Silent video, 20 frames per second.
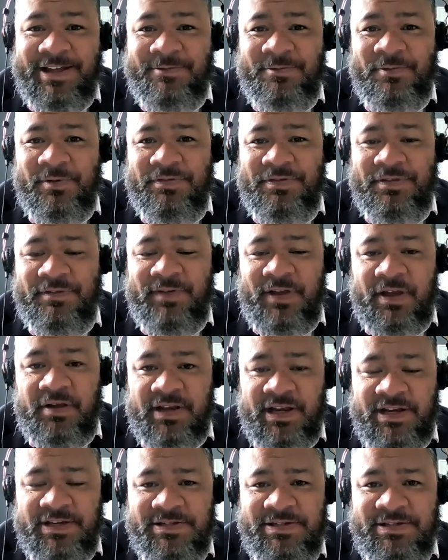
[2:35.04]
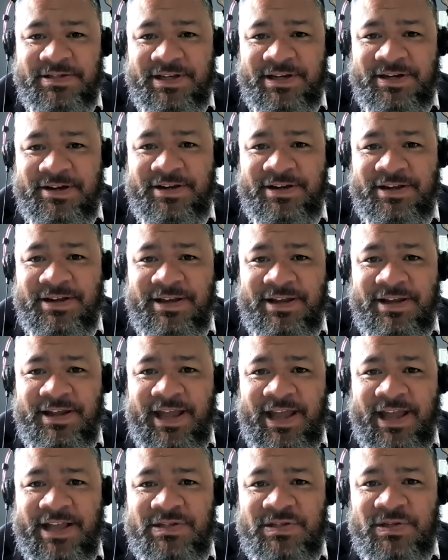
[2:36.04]
with the foundation dinner
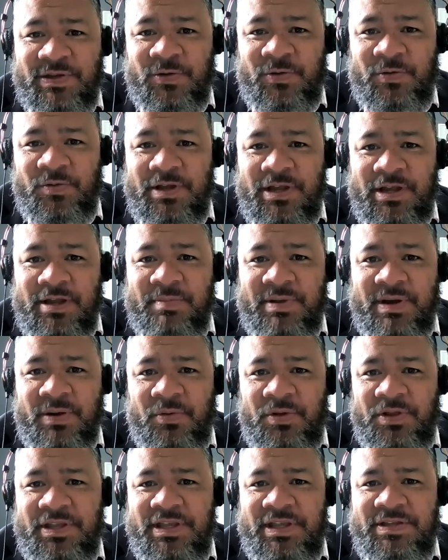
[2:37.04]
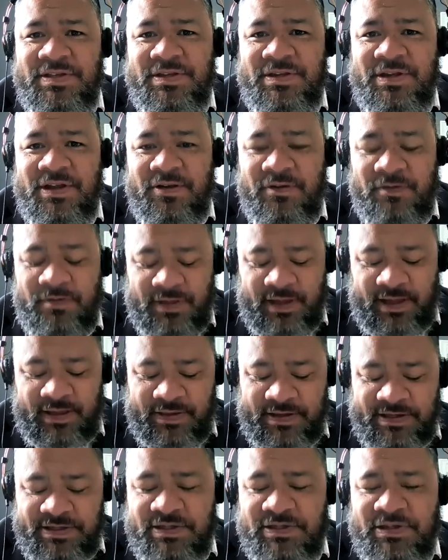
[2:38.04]
at school. But I want you to know
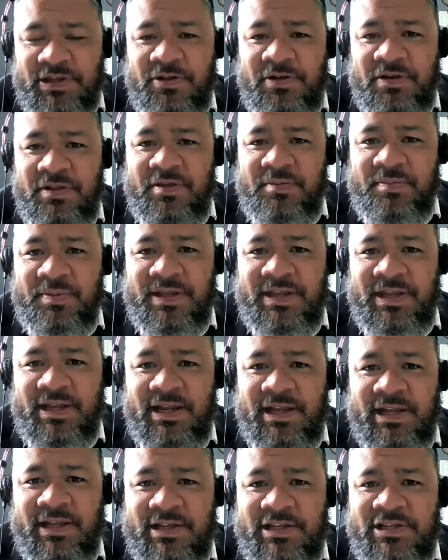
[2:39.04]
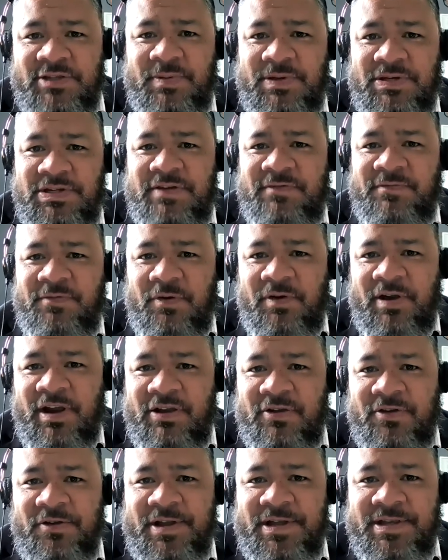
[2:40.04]
that this is only the beginning, especially for our
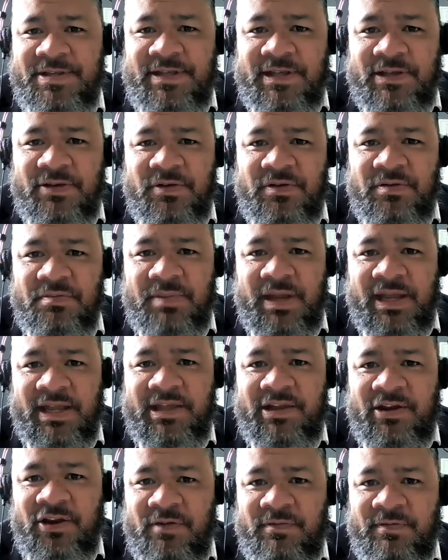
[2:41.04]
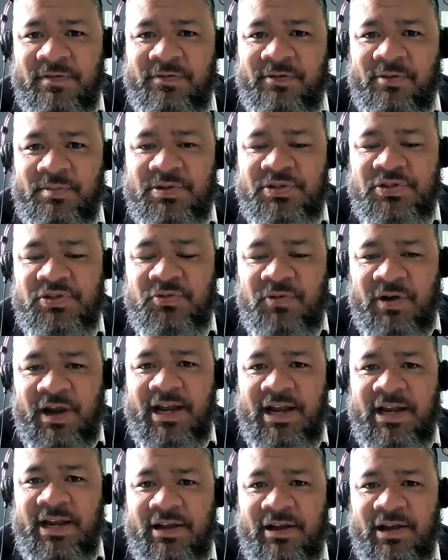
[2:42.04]
guys that couldn't make it over from
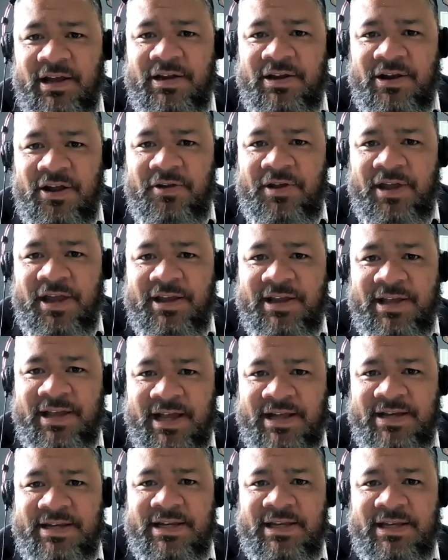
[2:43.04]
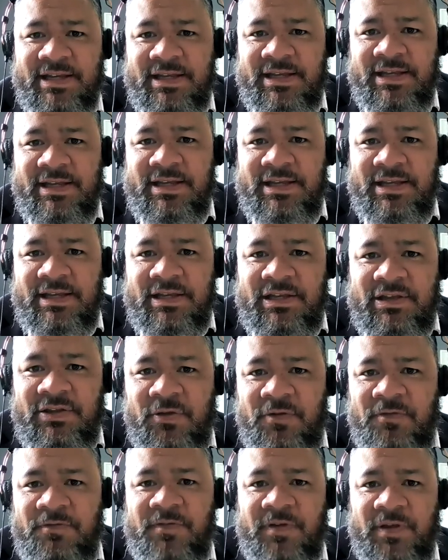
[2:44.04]
Australia. I know how gutting
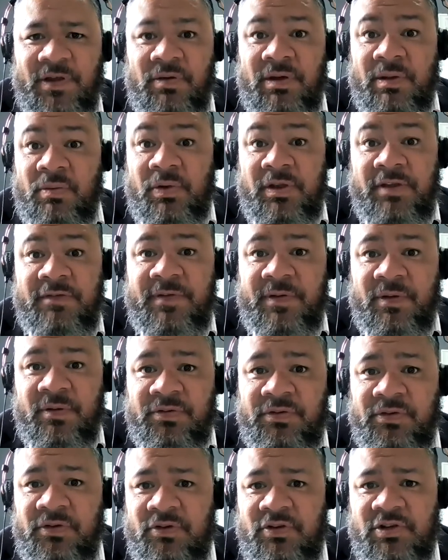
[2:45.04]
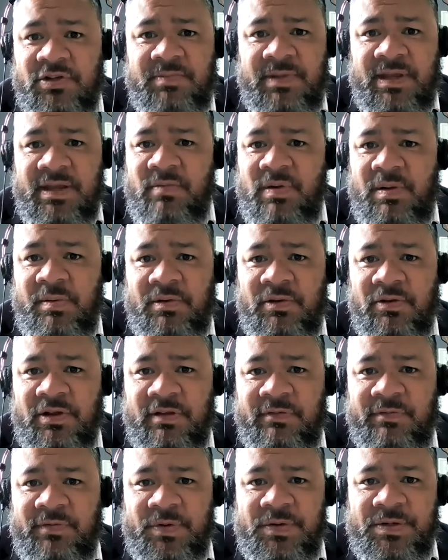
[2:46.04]
you feel, and we feel too, because man, we were
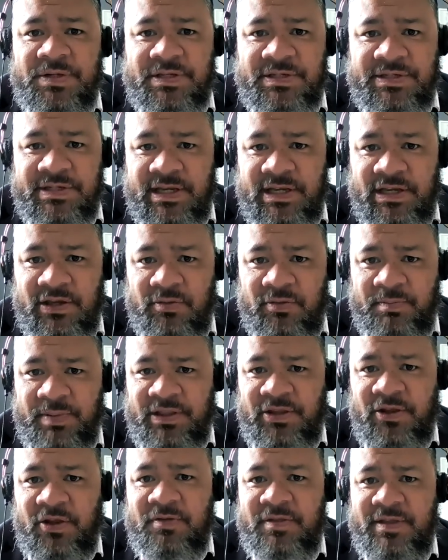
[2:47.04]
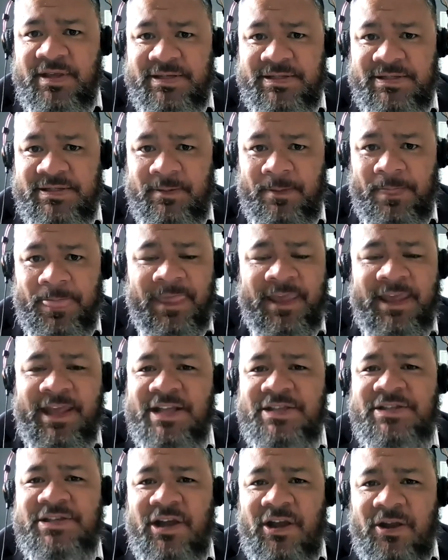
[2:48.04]
looking forward to seeing you. But know this,
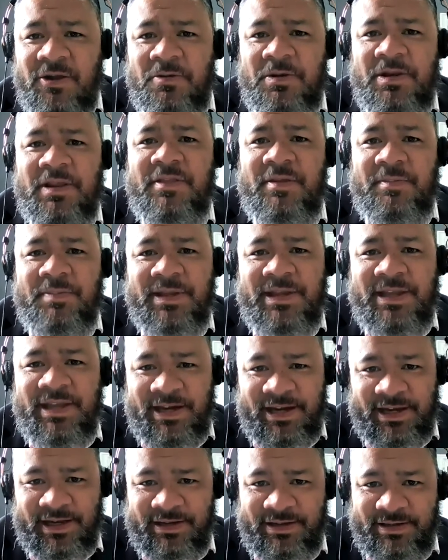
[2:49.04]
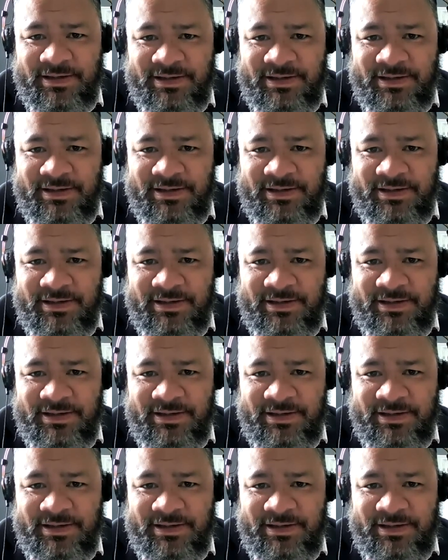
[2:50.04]
it's only the beginning.